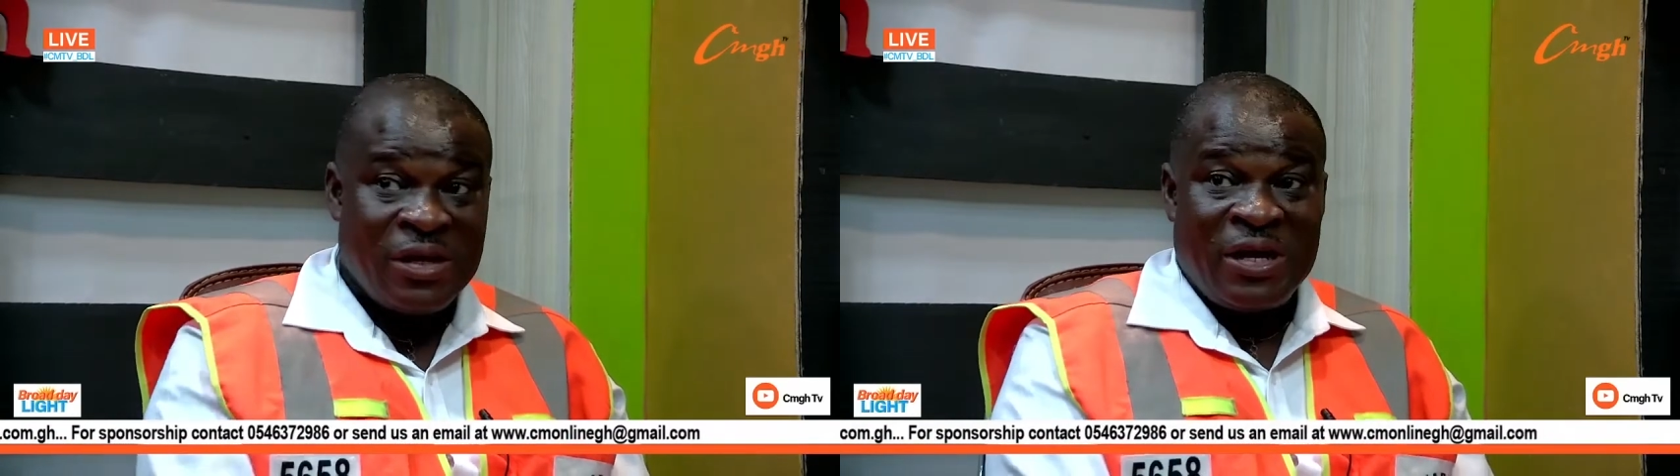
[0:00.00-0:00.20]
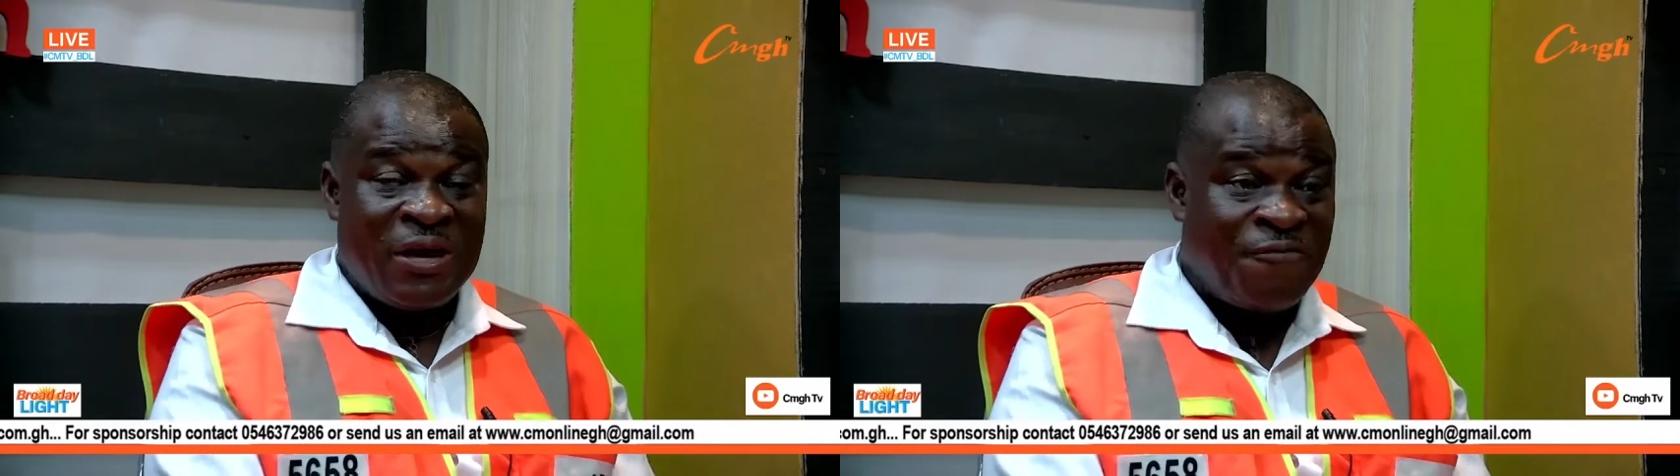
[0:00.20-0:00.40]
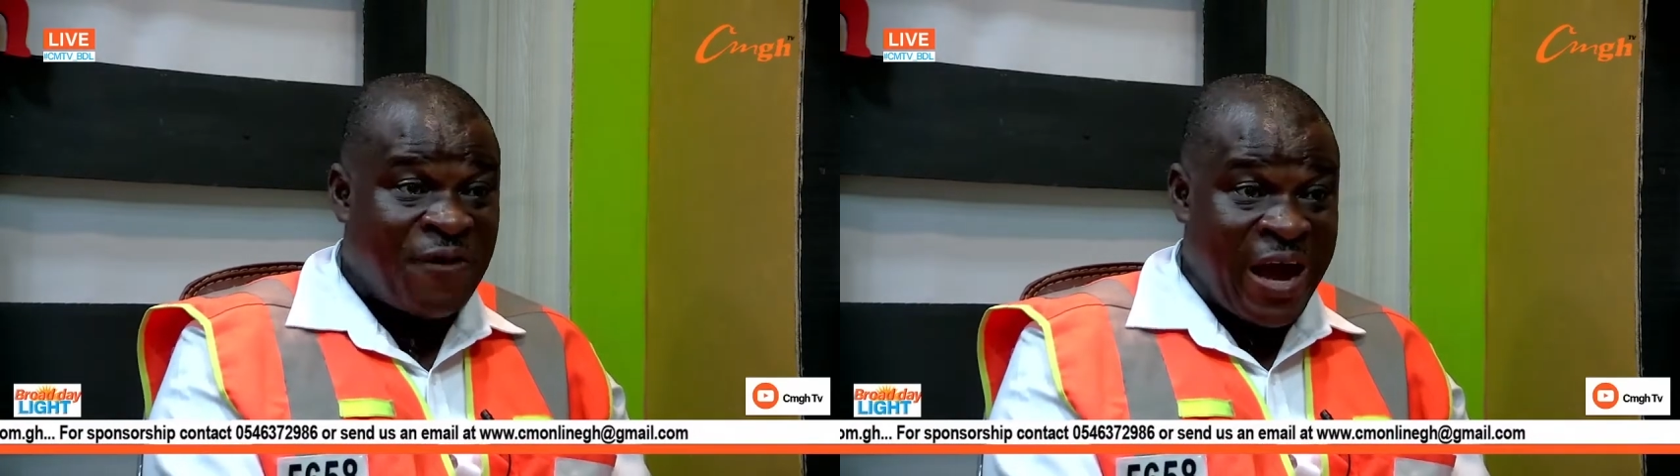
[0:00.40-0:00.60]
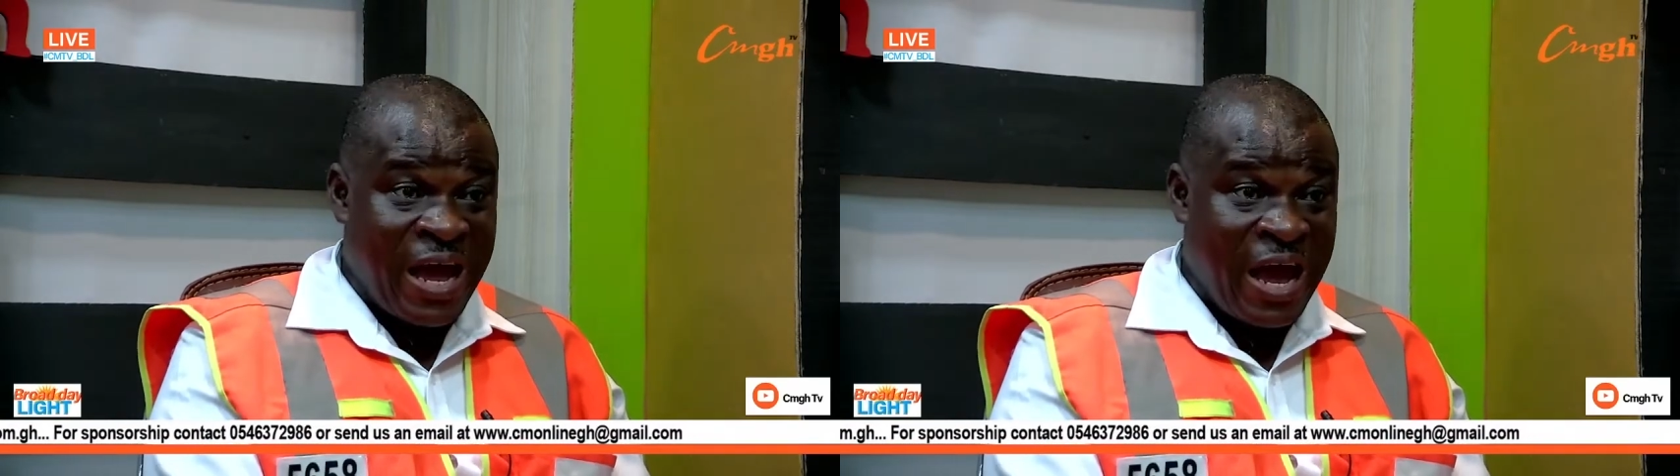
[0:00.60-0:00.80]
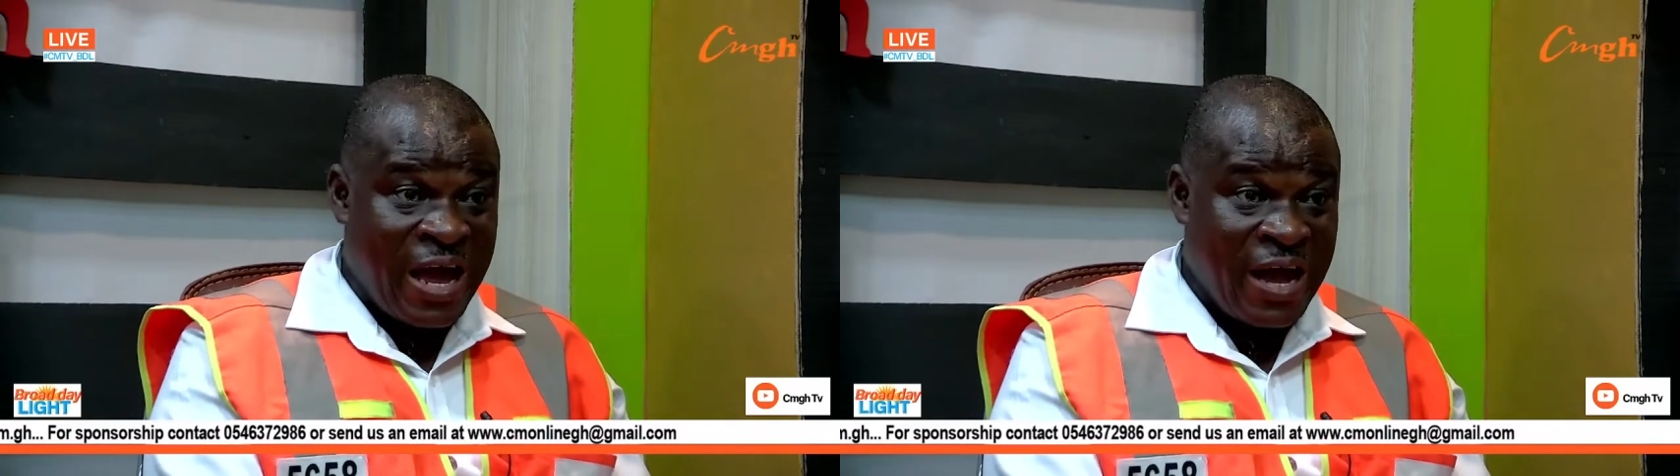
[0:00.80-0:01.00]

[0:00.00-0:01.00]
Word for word: the fire